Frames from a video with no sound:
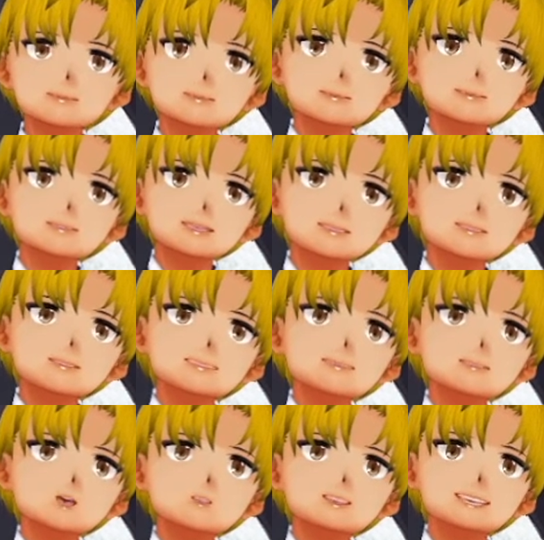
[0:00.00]
After
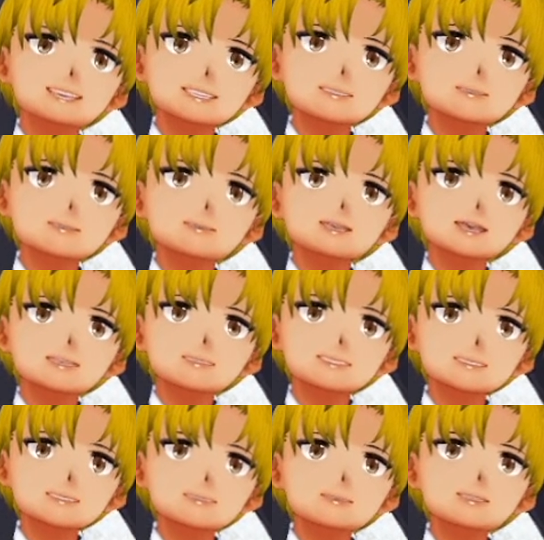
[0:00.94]
school ends,
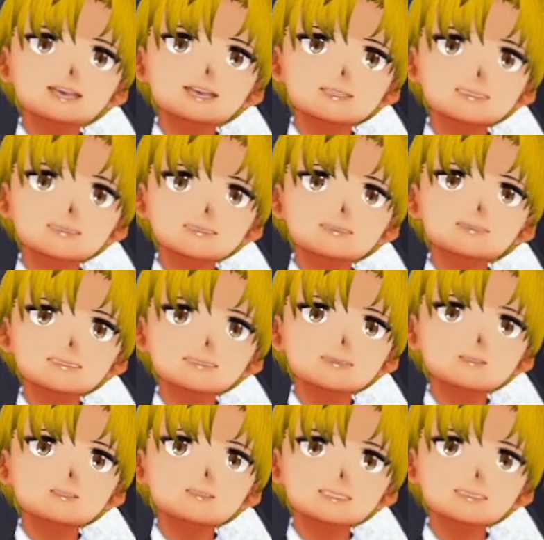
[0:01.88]
Monika distractedly makes
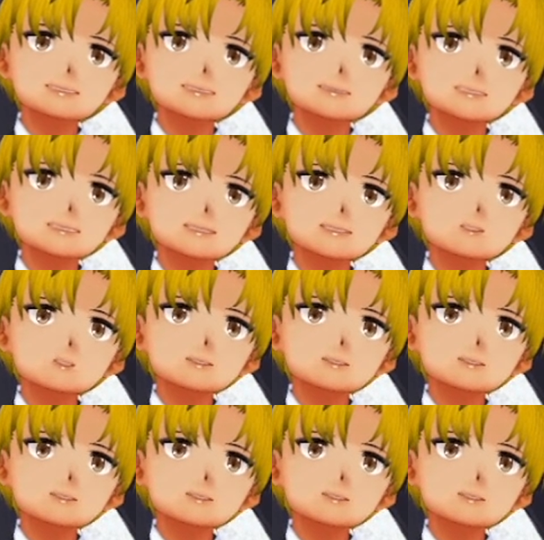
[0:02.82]
her way to the club room.